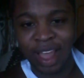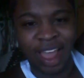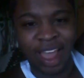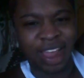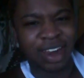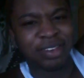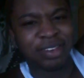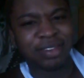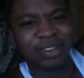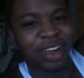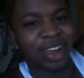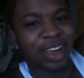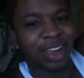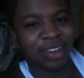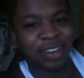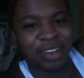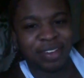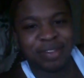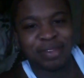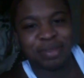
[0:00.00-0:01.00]
I don't know.
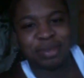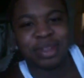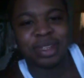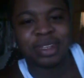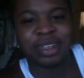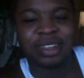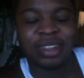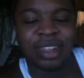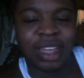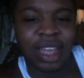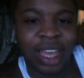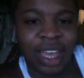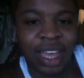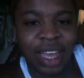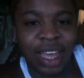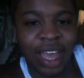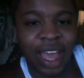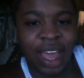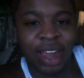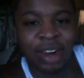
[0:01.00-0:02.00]
I
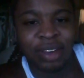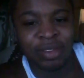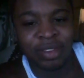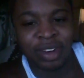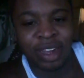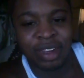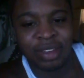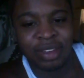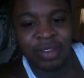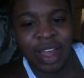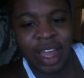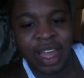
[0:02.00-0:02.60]
don't know.